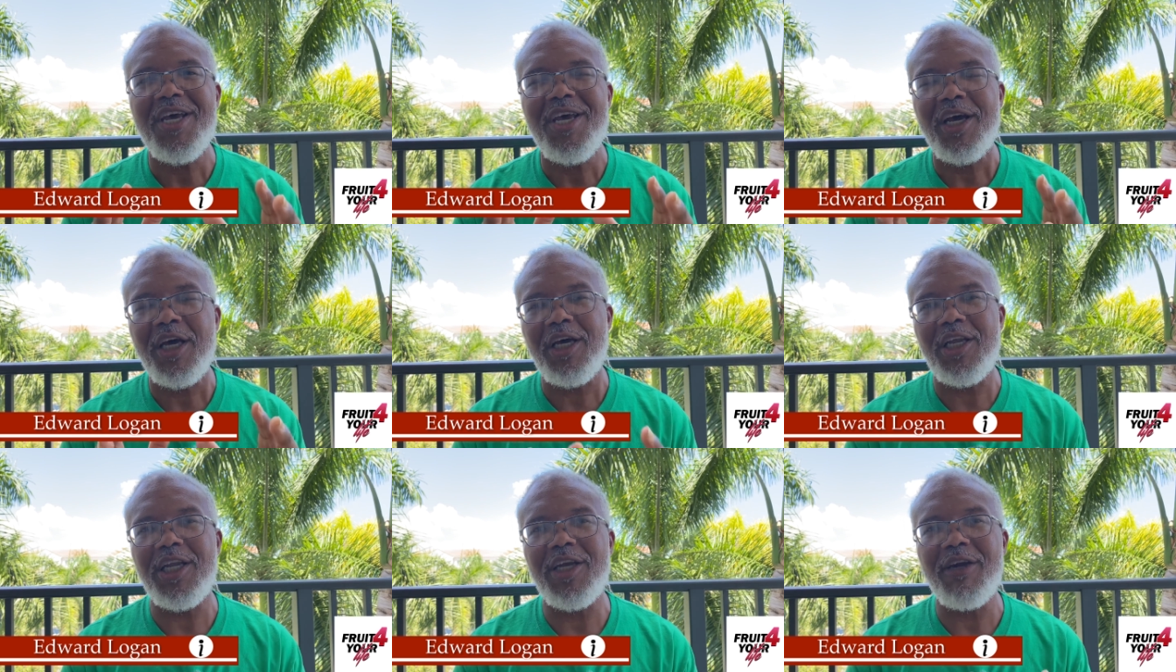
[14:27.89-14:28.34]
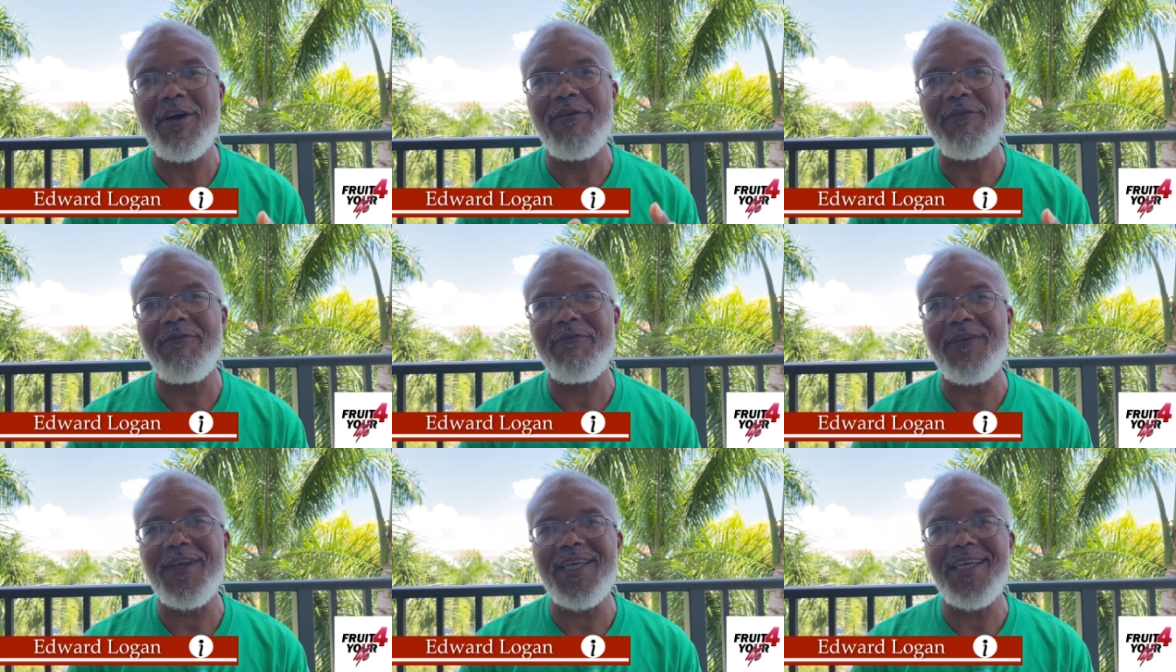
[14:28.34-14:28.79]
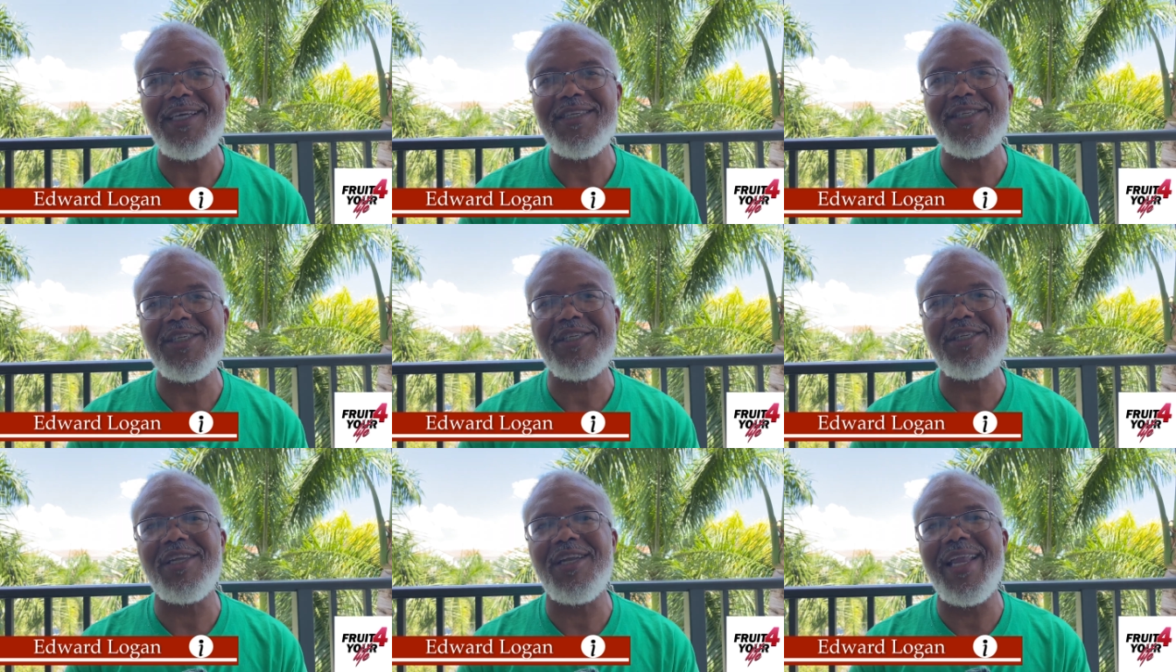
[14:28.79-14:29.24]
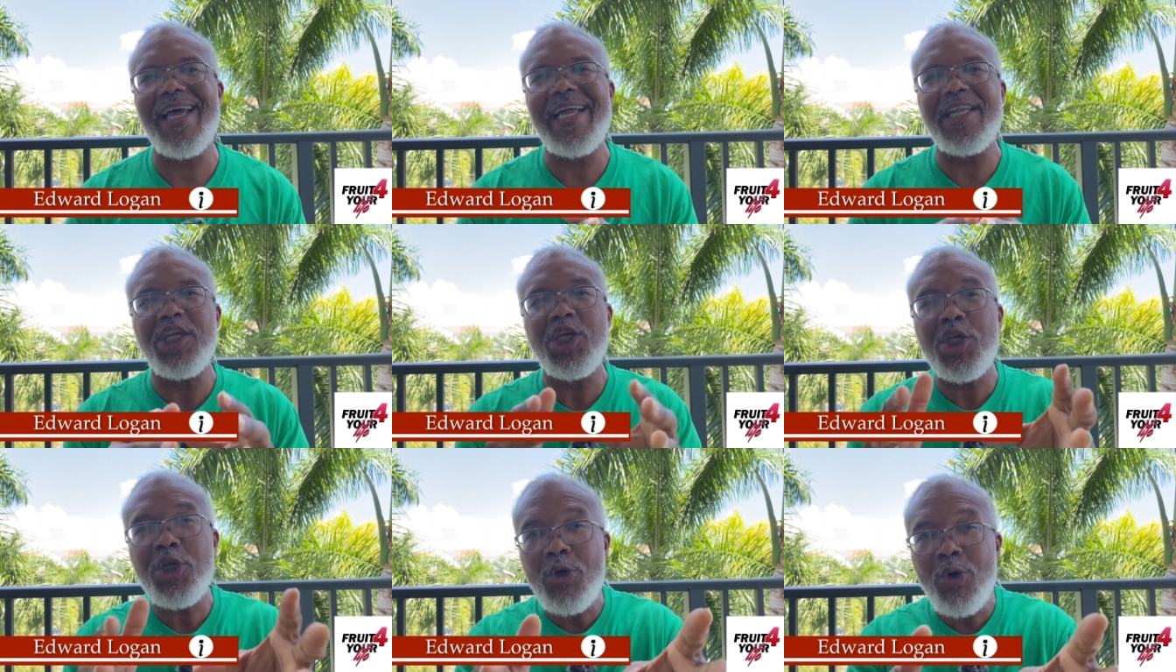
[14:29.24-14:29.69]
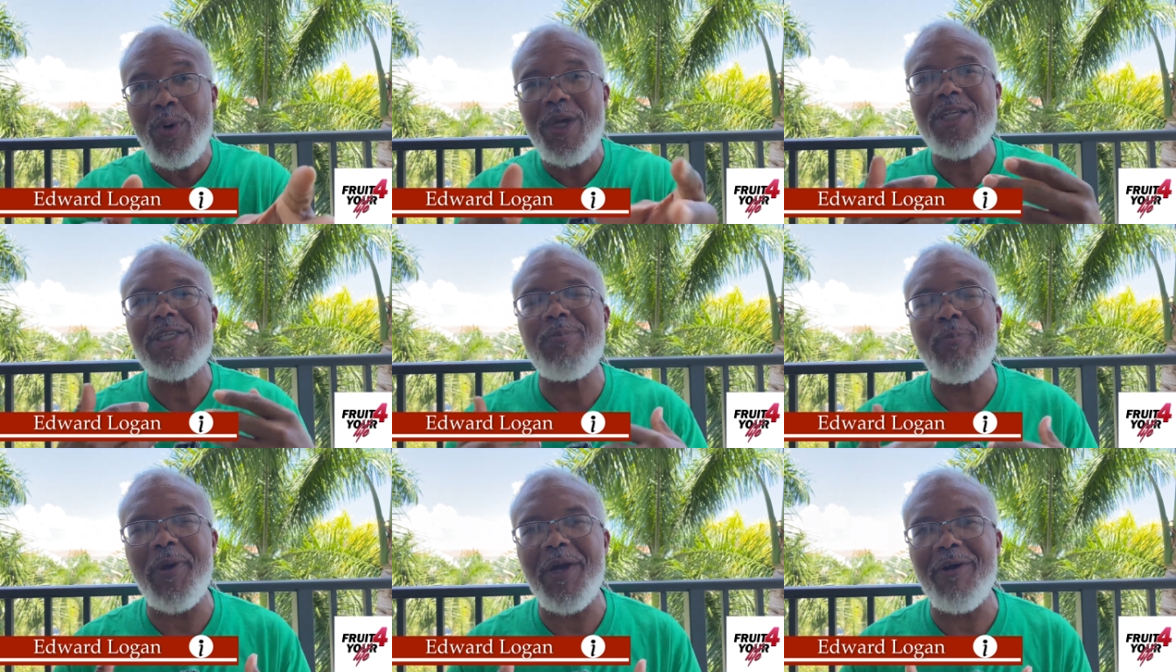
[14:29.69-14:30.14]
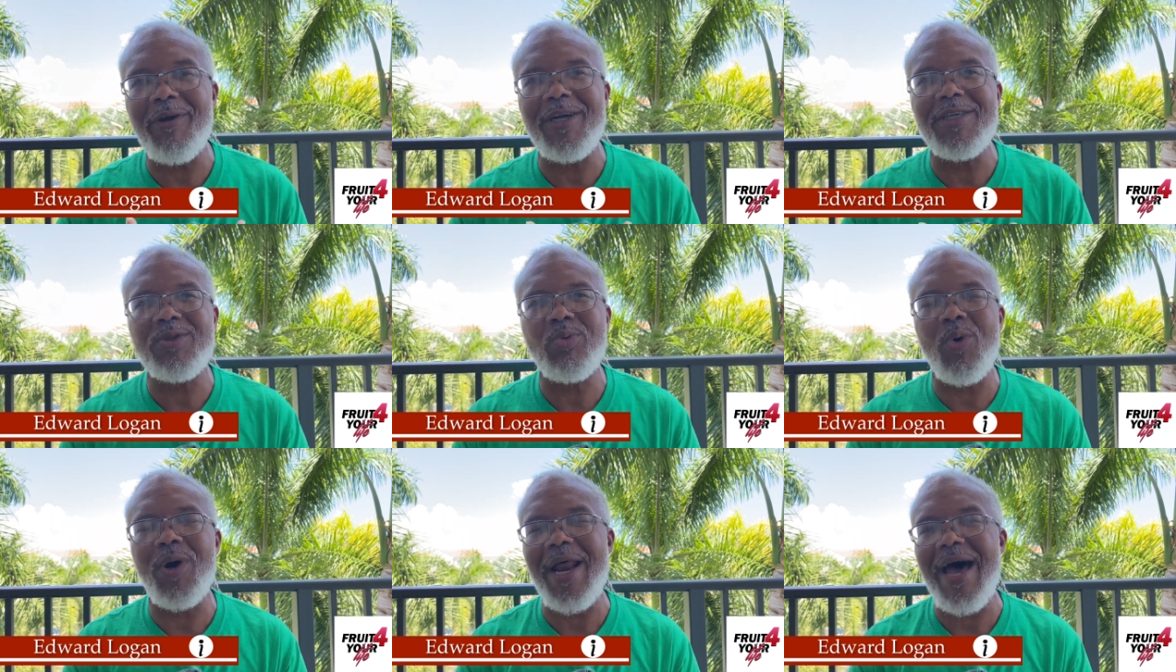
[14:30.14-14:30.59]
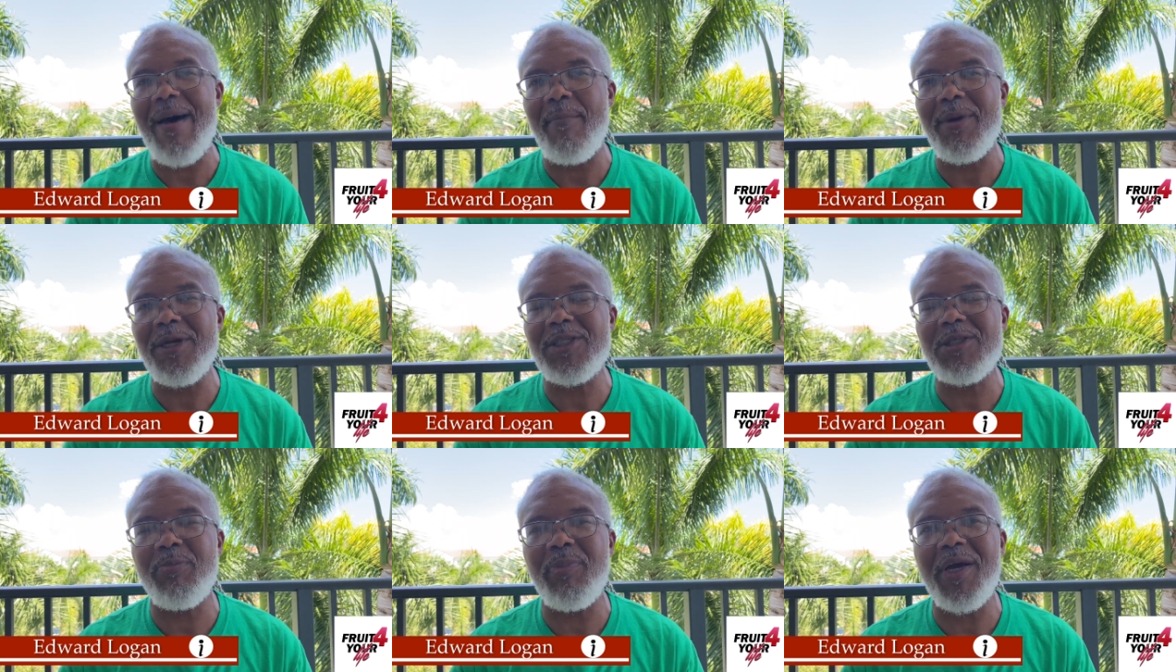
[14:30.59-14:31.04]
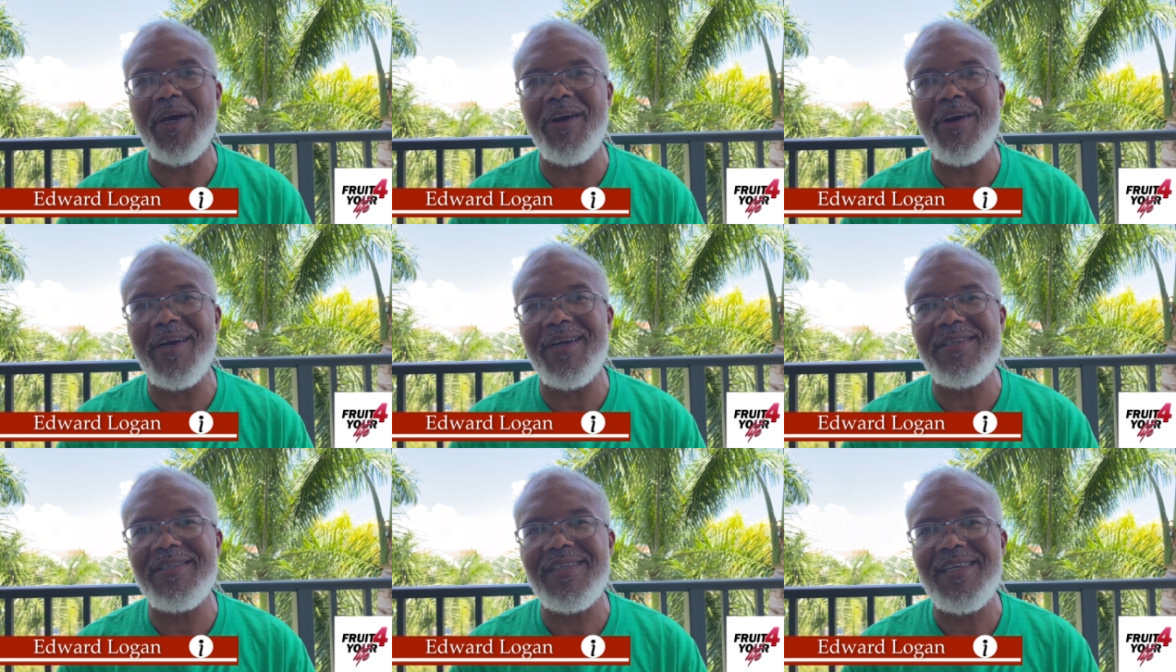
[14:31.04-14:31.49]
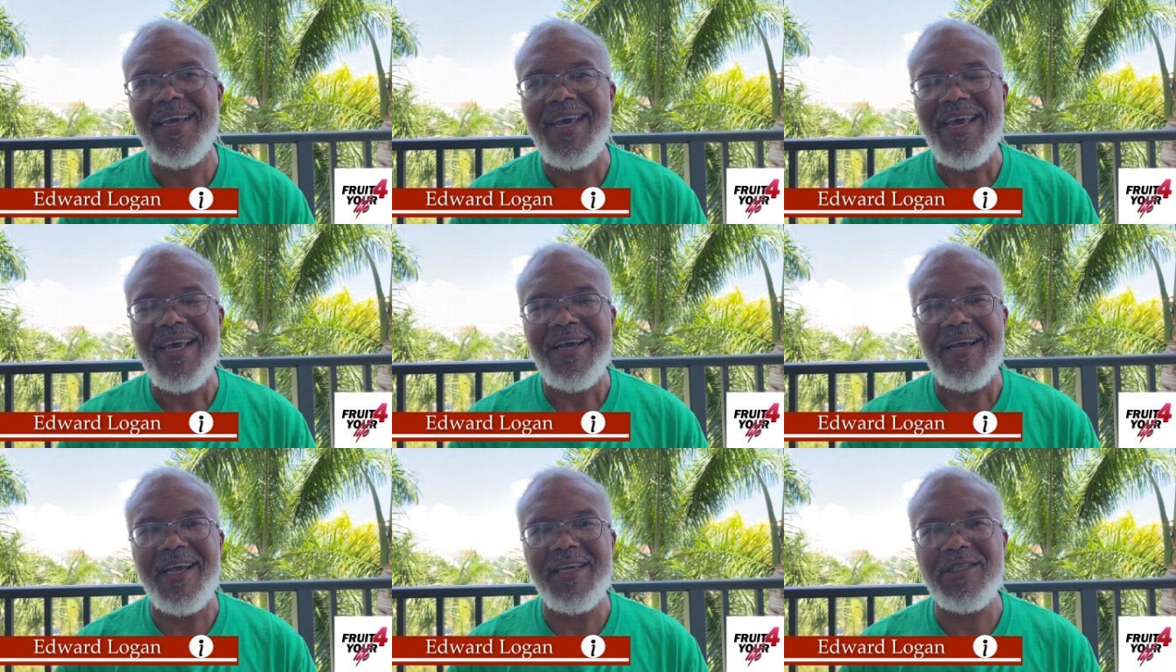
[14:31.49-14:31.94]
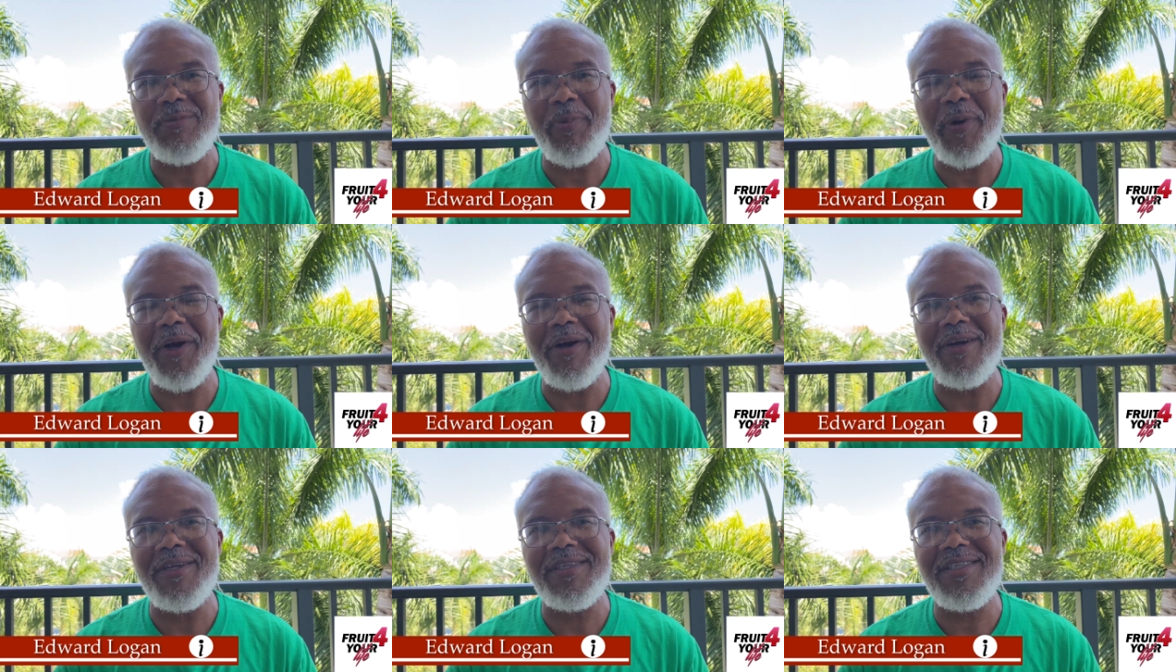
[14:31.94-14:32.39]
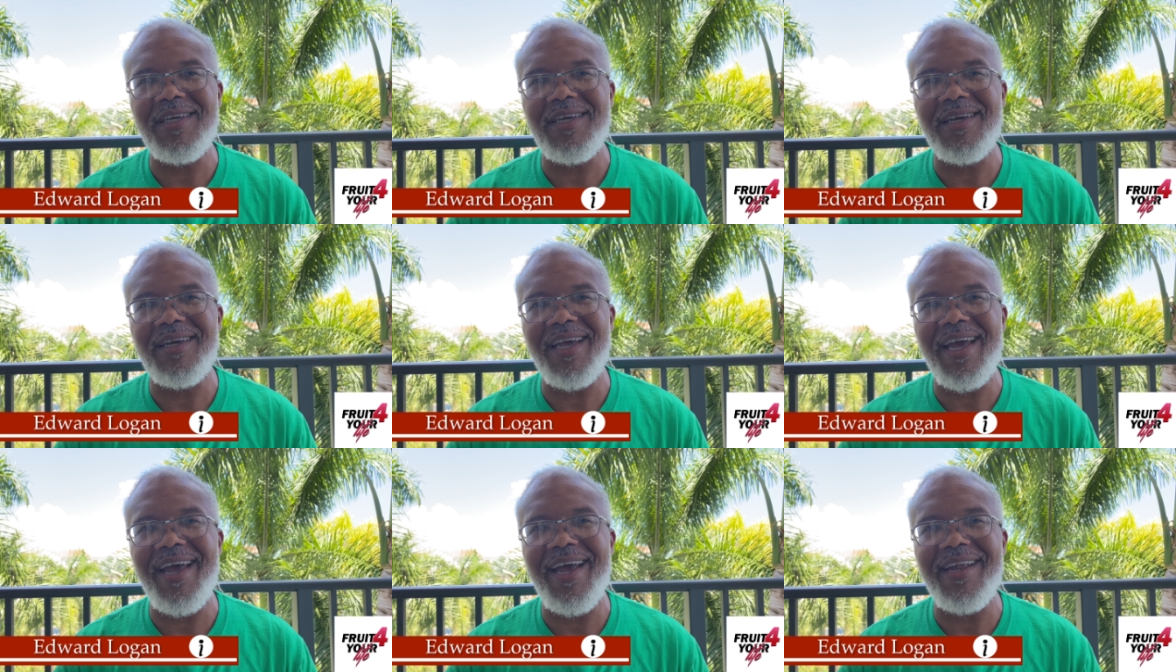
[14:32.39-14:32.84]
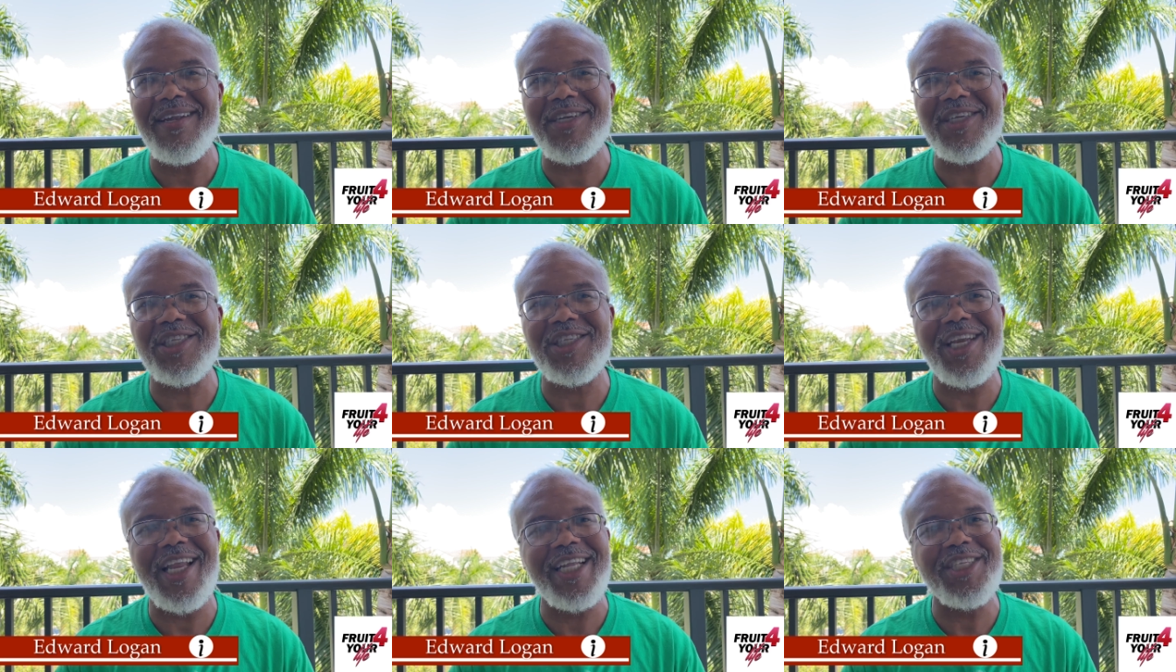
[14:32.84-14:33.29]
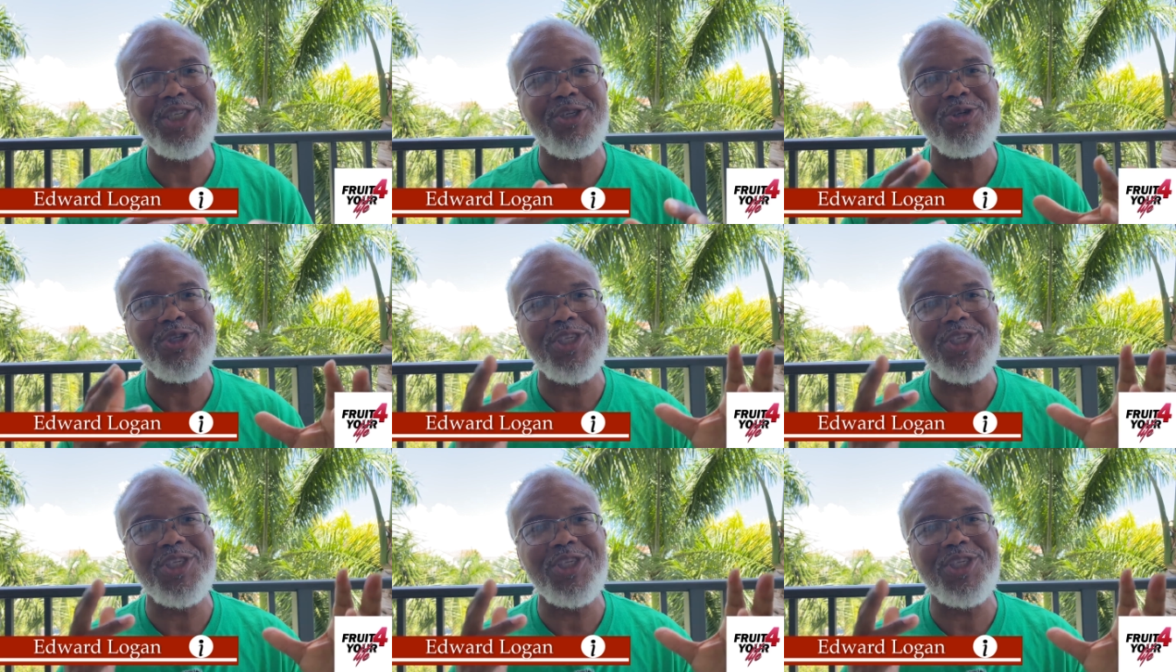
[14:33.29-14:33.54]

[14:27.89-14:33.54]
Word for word: clear feed just to let you experience what I'm experiencing experiencing and just let you